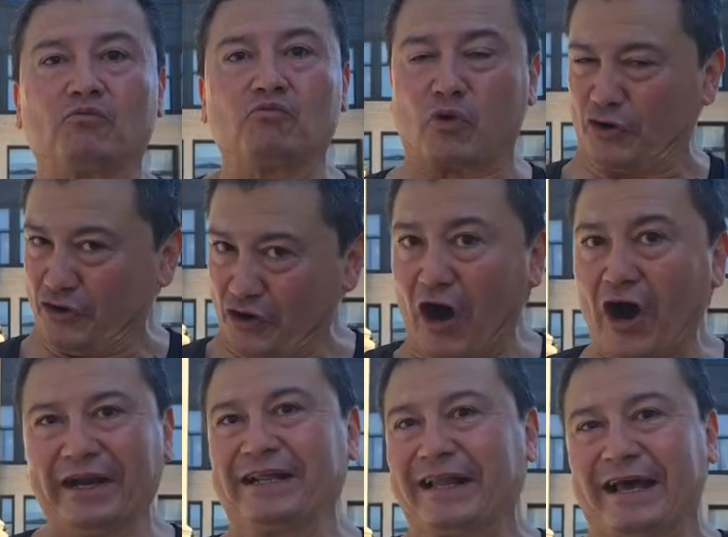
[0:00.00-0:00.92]
were not
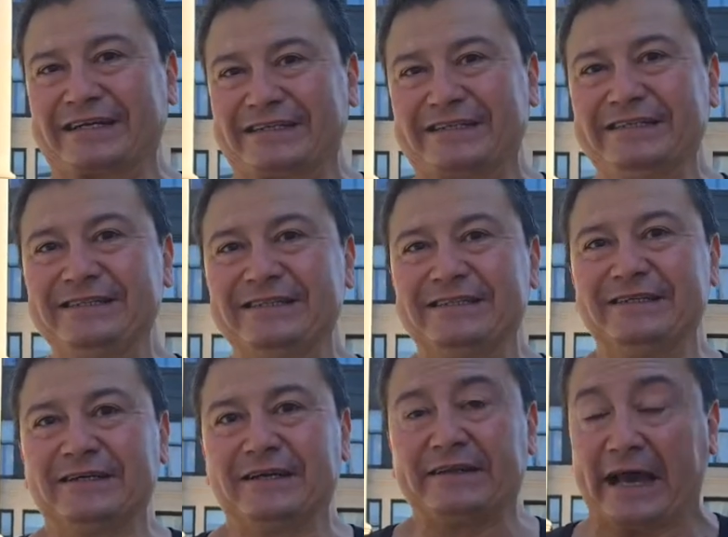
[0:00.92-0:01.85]
elected,
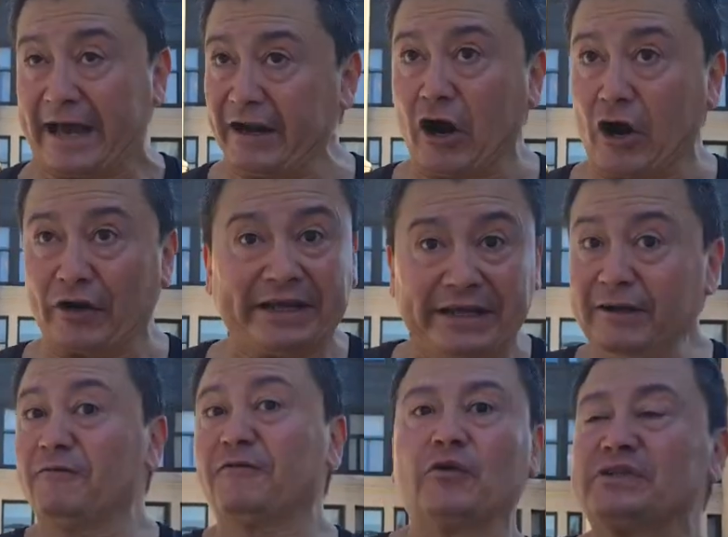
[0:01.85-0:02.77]
that are
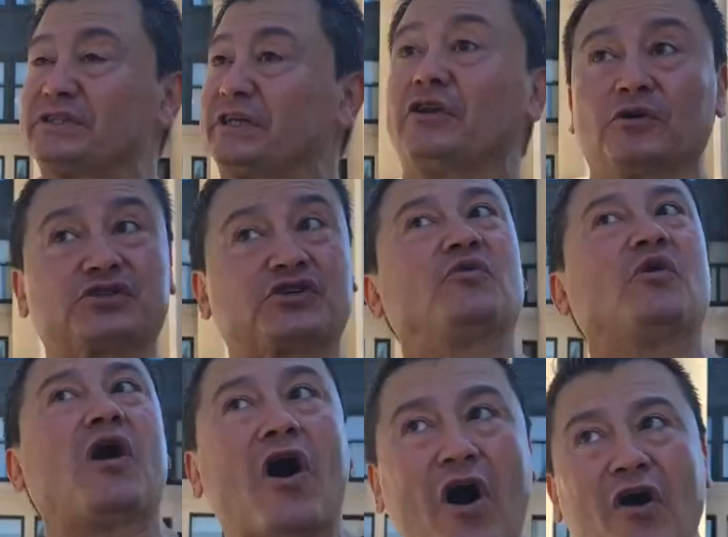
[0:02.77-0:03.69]
influencing those who
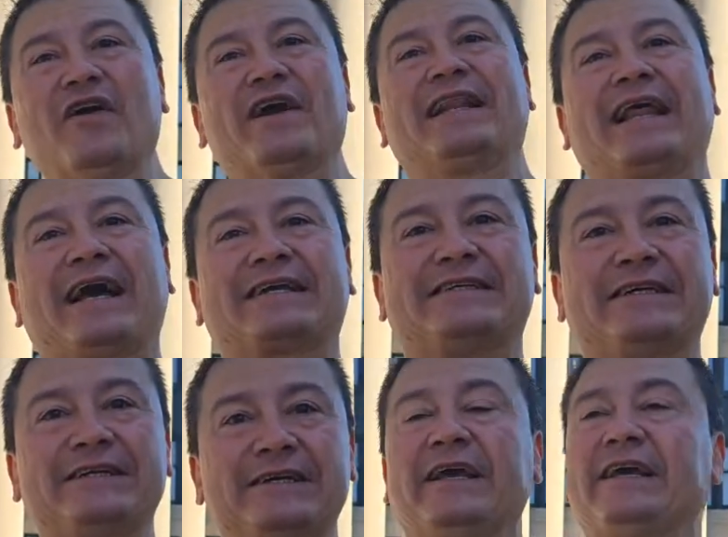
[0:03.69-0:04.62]
are elected,
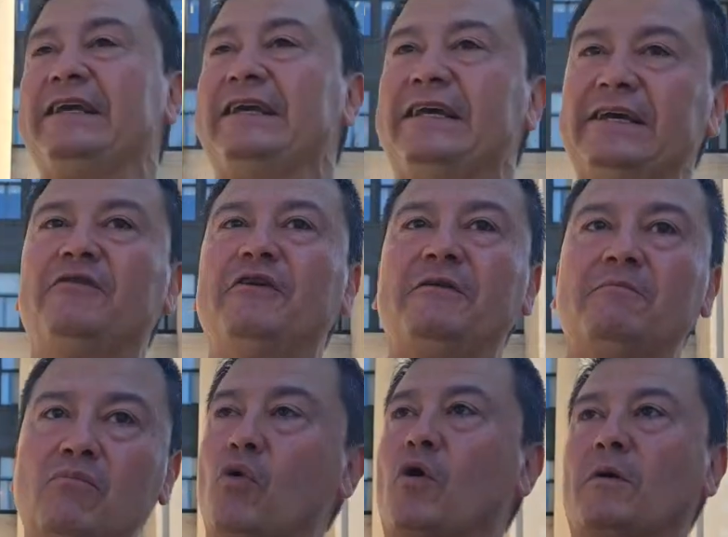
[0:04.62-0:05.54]
even
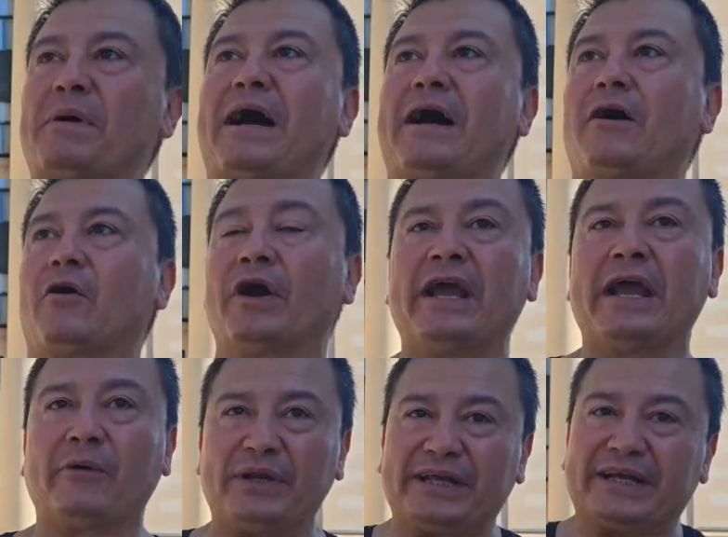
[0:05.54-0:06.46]
more power.
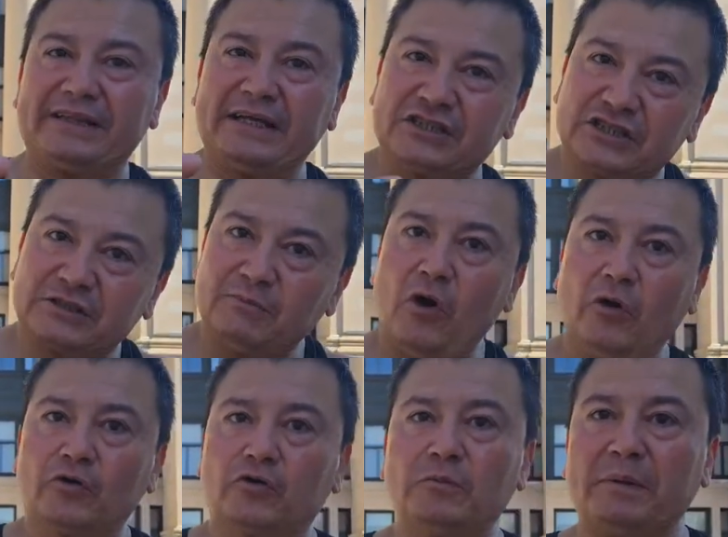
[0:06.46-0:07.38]
And when you get that small
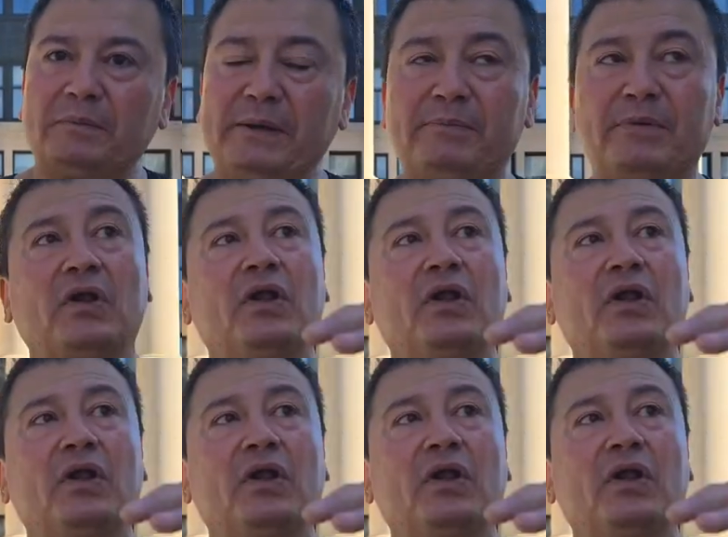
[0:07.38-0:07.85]
group of people